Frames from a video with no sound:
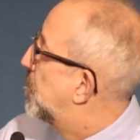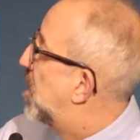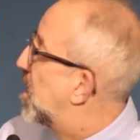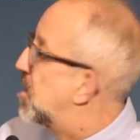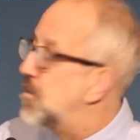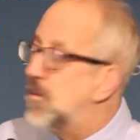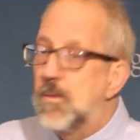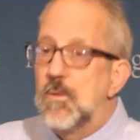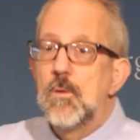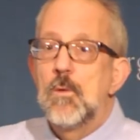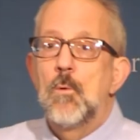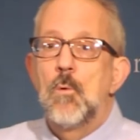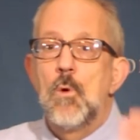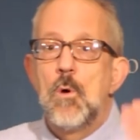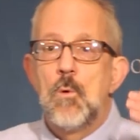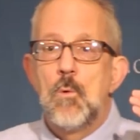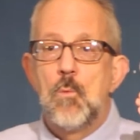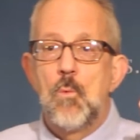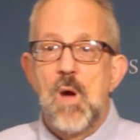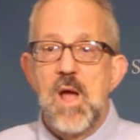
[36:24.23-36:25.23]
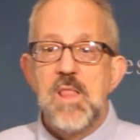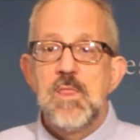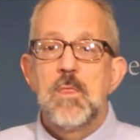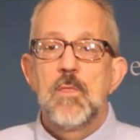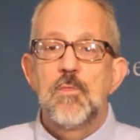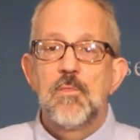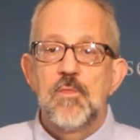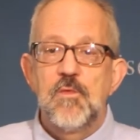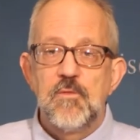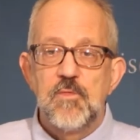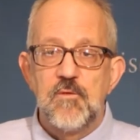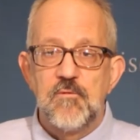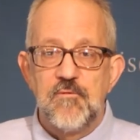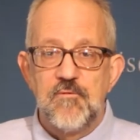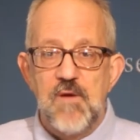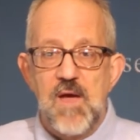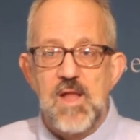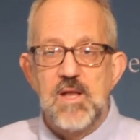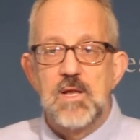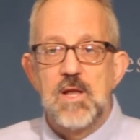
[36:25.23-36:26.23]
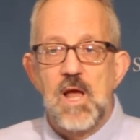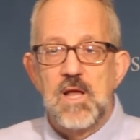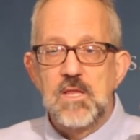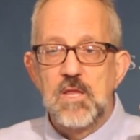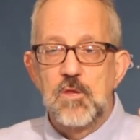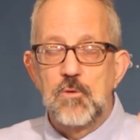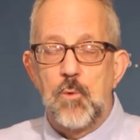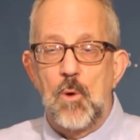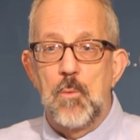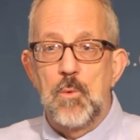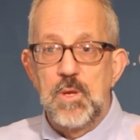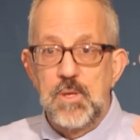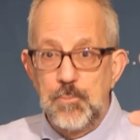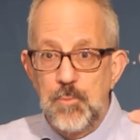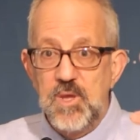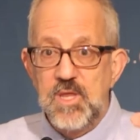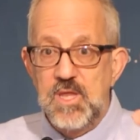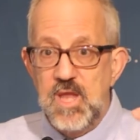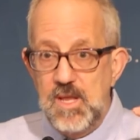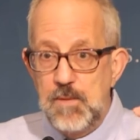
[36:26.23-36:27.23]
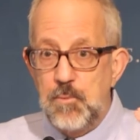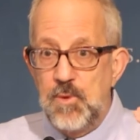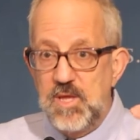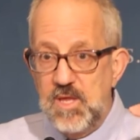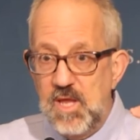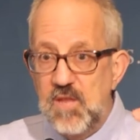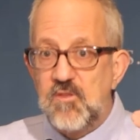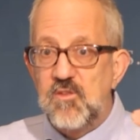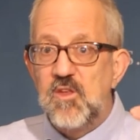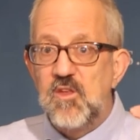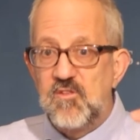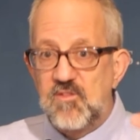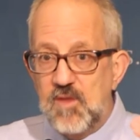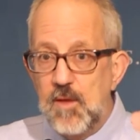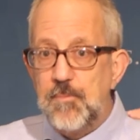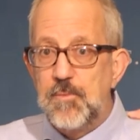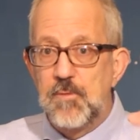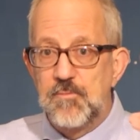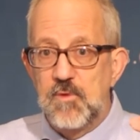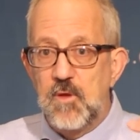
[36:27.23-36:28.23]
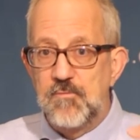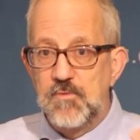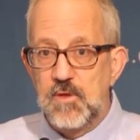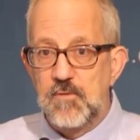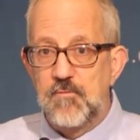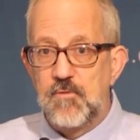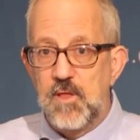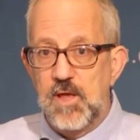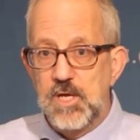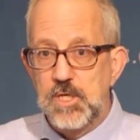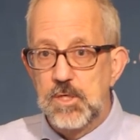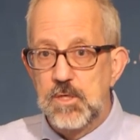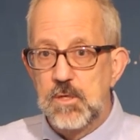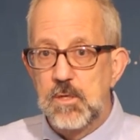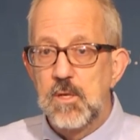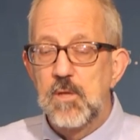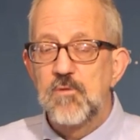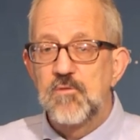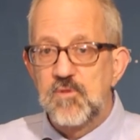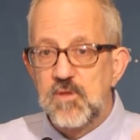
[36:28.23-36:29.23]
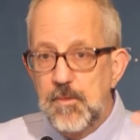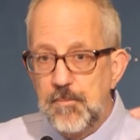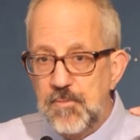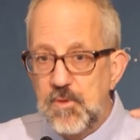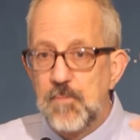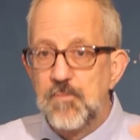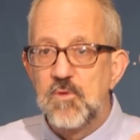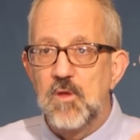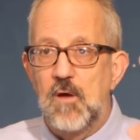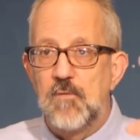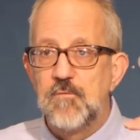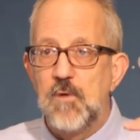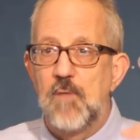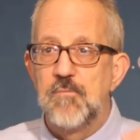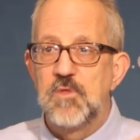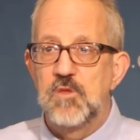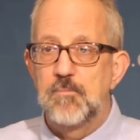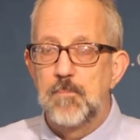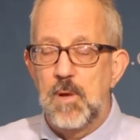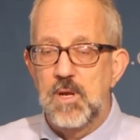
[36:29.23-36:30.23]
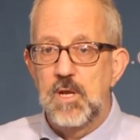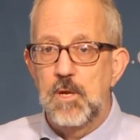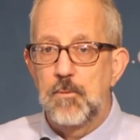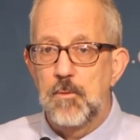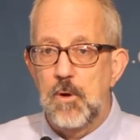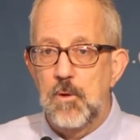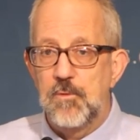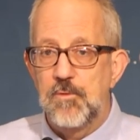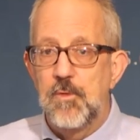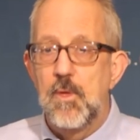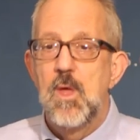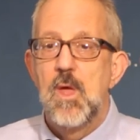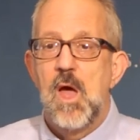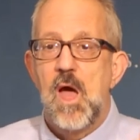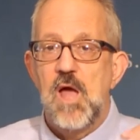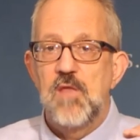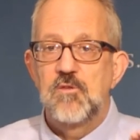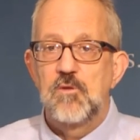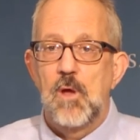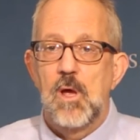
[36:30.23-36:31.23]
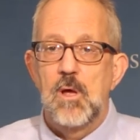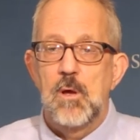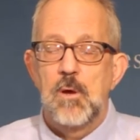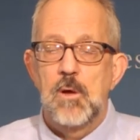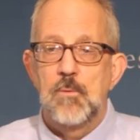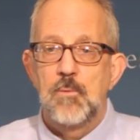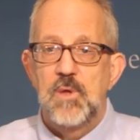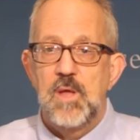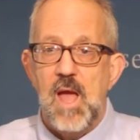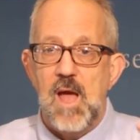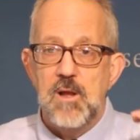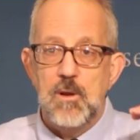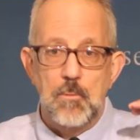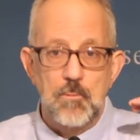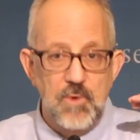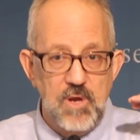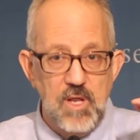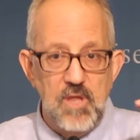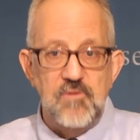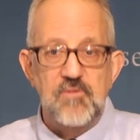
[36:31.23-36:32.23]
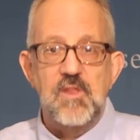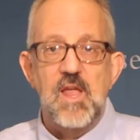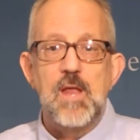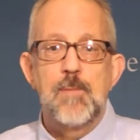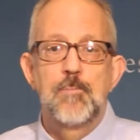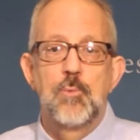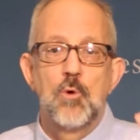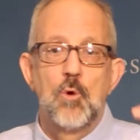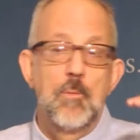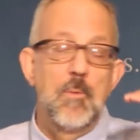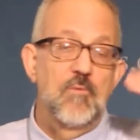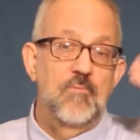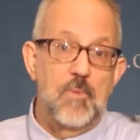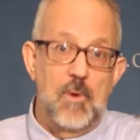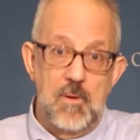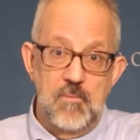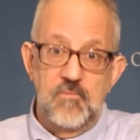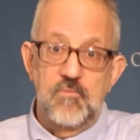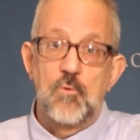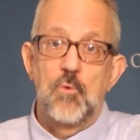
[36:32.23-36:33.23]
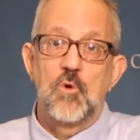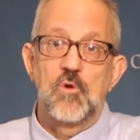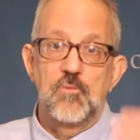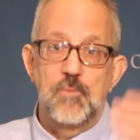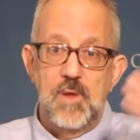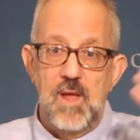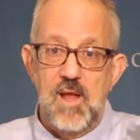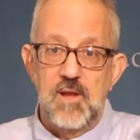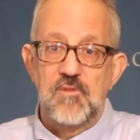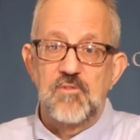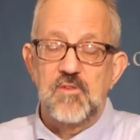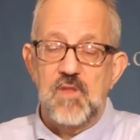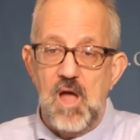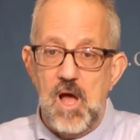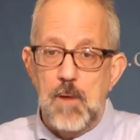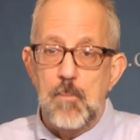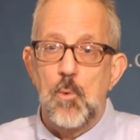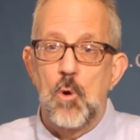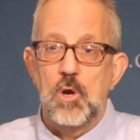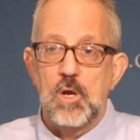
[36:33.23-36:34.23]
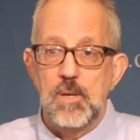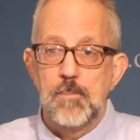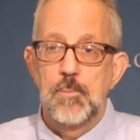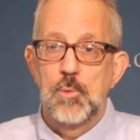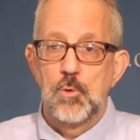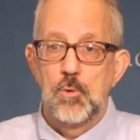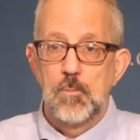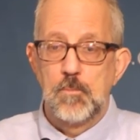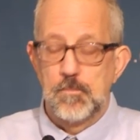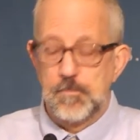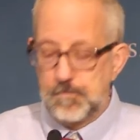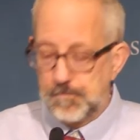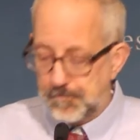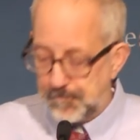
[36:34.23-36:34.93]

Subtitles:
But when the Fed in 1920, we did see symptoms of the inflation, symptoms of this money growth. As we had a real estate boom, and of course we had a stock market boom.